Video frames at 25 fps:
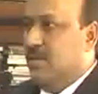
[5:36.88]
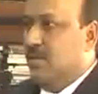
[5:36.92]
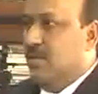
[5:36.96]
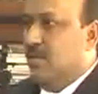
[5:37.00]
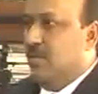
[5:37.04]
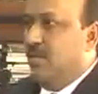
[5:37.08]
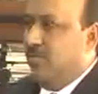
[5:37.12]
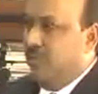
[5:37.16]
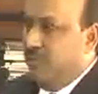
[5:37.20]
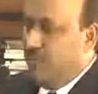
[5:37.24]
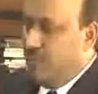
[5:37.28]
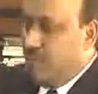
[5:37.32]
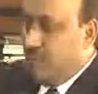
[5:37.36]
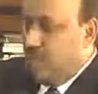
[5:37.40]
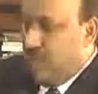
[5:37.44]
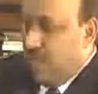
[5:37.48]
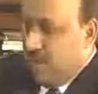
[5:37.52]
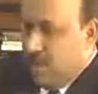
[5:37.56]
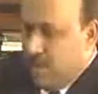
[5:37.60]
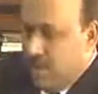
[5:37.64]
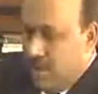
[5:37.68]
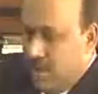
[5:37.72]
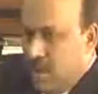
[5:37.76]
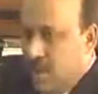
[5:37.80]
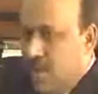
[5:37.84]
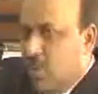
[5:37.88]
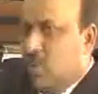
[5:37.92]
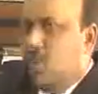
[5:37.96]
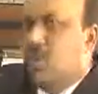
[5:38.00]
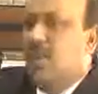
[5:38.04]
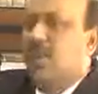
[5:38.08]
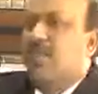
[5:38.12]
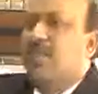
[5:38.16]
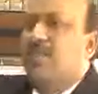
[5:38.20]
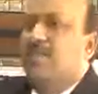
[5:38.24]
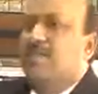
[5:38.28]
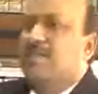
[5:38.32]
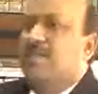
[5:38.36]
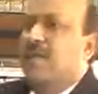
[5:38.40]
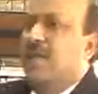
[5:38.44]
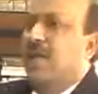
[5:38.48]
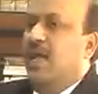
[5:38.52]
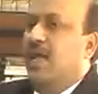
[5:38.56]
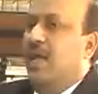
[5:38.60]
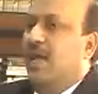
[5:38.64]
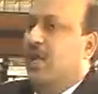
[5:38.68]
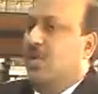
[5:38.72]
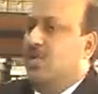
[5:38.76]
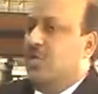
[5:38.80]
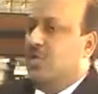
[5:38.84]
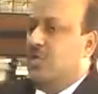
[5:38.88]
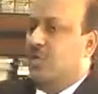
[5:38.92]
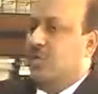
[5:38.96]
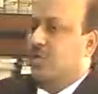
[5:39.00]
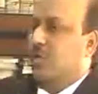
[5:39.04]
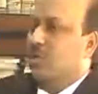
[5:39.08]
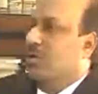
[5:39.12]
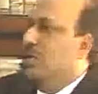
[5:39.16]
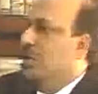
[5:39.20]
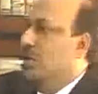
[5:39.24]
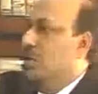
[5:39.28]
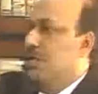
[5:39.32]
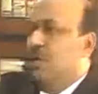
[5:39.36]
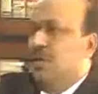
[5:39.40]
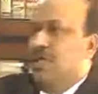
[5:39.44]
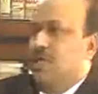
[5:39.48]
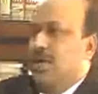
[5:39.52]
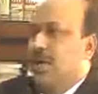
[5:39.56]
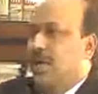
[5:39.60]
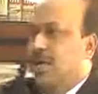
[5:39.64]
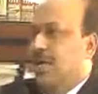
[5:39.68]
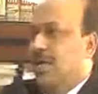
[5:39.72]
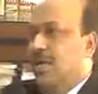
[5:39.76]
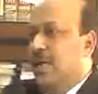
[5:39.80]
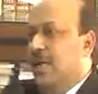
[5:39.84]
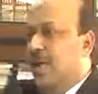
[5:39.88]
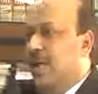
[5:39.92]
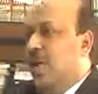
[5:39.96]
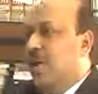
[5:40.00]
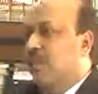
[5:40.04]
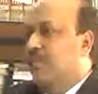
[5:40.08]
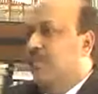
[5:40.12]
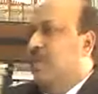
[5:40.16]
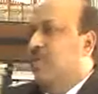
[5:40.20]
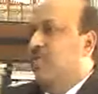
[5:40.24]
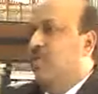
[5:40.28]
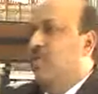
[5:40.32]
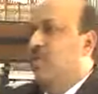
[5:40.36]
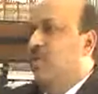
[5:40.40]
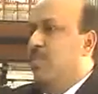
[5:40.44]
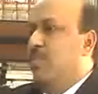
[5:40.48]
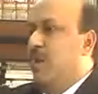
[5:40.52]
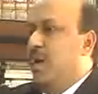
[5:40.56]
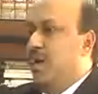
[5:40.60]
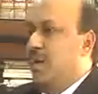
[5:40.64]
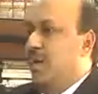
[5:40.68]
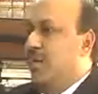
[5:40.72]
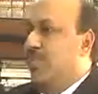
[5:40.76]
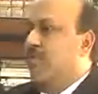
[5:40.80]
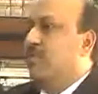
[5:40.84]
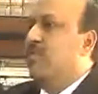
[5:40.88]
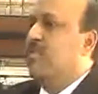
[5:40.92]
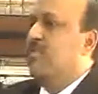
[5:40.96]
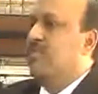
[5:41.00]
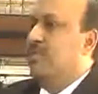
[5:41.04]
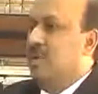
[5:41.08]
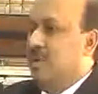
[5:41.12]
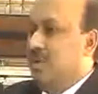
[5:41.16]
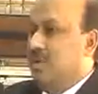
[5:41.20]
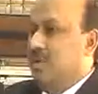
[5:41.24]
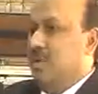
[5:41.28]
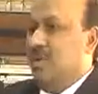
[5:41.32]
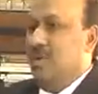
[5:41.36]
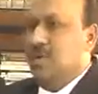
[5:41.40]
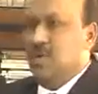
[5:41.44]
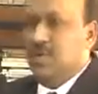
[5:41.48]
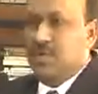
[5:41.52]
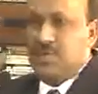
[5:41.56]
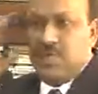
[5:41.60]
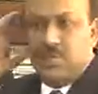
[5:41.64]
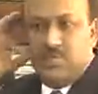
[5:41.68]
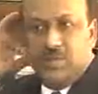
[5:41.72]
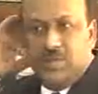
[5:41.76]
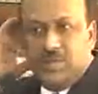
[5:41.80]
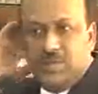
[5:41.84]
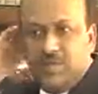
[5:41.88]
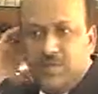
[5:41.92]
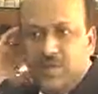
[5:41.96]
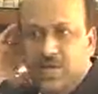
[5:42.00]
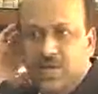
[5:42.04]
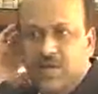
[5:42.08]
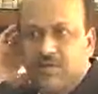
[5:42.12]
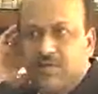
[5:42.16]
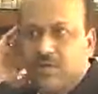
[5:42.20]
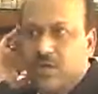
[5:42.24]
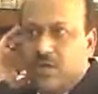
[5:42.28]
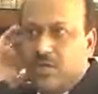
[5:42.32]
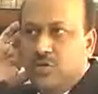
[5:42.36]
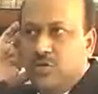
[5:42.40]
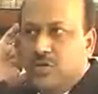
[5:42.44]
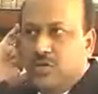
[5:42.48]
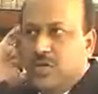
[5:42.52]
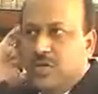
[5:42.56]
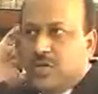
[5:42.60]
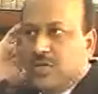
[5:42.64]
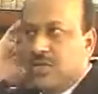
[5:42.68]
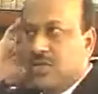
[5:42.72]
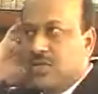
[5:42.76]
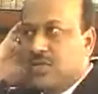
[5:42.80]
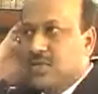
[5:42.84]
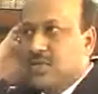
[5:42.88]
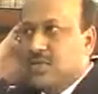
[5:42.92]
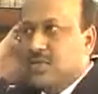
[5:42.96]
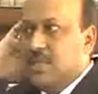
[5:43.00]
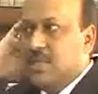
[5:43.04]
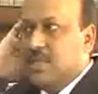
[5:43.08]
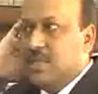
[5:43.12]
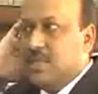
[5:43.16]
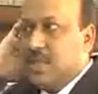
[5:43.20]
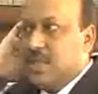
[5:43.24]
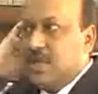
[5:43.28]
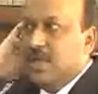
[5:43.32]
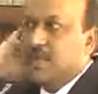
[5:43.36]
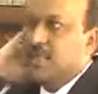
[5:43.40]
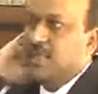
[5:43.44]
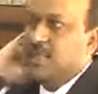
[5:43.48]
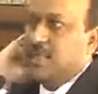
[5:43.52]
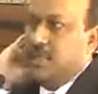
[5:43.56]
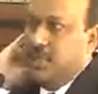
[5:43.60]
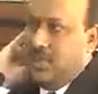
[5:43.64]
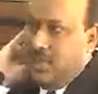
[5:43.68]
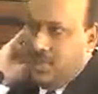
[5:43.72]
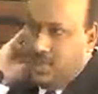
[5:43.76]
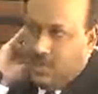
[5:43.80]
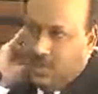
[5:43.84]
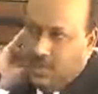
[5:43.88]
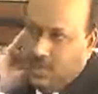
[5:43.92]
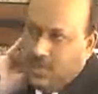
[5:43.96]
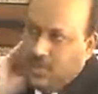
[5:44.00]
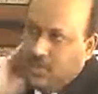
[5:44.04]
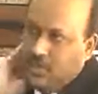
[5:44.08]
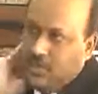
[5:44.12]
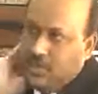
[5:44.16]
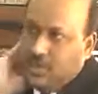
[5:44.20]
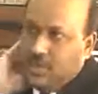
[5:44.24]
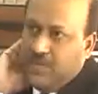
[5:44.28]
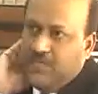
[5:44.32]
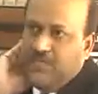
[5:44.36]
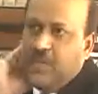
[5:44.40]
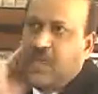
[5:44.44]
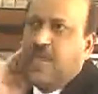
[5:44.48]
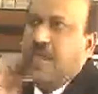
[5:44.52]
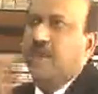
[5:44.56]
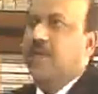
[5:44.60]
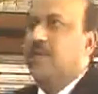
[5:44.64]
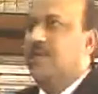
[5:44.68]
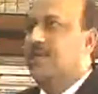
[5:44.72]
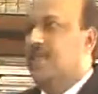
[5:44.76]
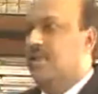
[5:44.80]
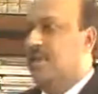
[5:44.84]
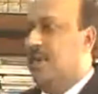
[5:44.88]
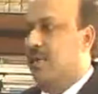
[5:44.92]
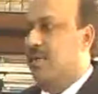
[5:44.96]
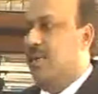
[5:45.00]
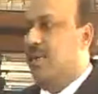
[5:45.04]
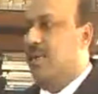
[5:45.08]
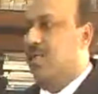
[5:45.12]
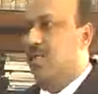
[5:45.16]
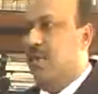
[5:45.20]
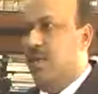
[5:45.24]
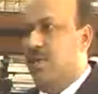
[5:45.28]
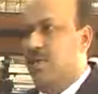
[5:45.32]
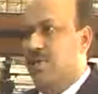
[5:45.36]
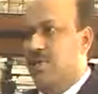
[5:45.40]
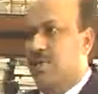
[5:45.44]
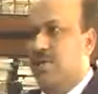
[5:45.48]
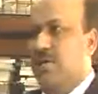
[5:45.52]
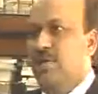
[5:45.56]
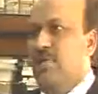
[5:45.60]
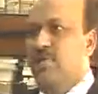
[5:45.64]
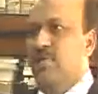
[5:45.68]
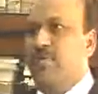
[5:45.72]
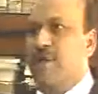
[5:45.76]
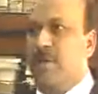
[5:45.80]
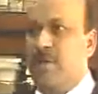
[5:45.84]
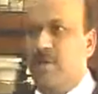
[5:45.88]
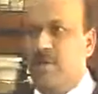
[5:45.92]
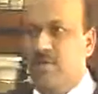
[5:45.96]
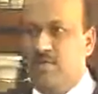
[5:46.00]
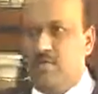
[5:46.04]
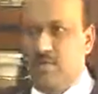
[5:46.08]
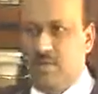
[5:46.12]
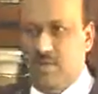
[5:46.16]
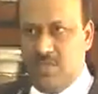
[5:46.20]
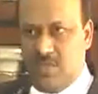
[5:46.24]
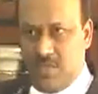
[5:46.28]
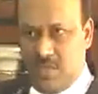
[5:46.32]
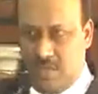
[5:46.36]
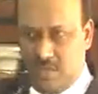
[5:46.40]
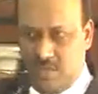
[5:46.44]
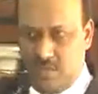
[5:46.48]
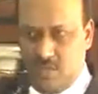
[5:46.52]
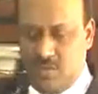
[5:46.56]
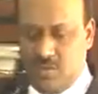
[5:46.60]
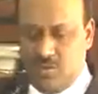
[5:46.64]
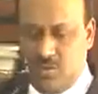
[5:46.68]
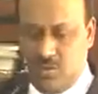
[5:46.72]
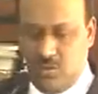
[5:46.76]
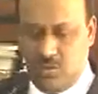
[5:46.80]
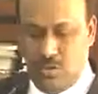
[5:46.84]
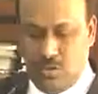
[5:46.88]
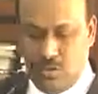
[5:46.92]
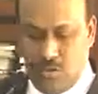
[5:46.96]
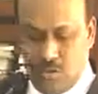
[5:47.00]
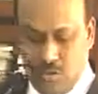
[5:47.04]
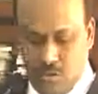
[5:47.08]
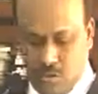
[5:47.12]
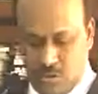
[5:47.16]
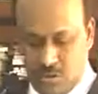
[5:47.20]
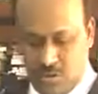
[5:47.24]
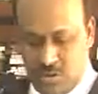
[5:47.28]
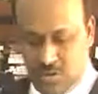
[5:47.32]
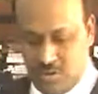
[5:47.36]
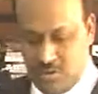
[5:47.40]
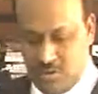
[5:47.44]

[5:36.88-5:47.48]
If you look in this angle also, then it cannot be form part of, but it is subject matter of adjudications. Let us see what the findings are coming. We are fighting for this cause.